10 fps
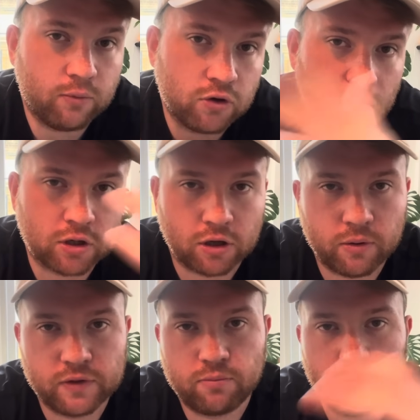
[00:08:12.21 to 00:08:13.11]
We're not going to go
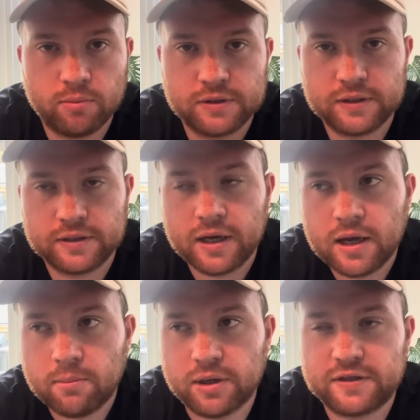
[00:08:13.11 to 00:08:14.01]
into promises,
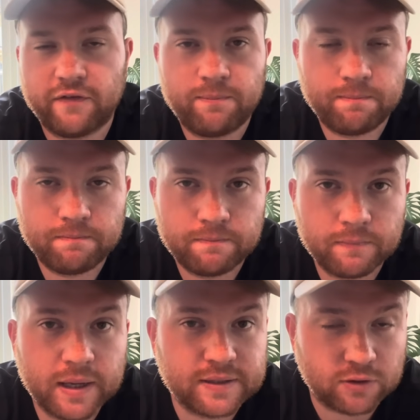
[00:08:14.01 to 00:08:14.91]
but
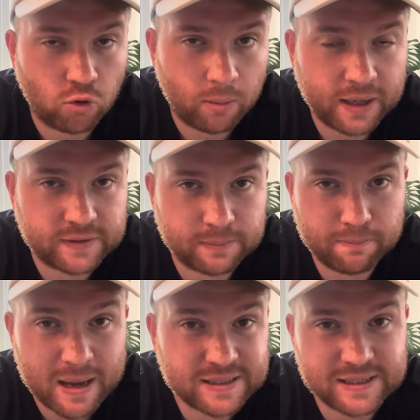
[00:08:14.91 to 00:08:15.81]
it's an almighty
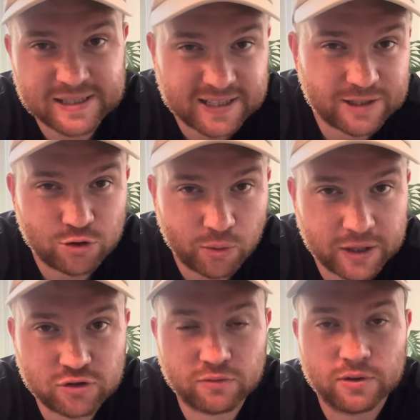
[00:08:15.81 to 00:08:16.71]
messy
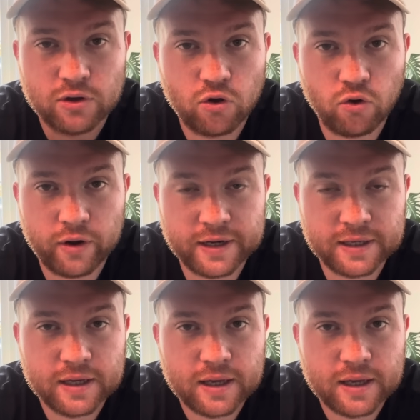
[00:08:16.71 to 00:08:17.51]
situation already.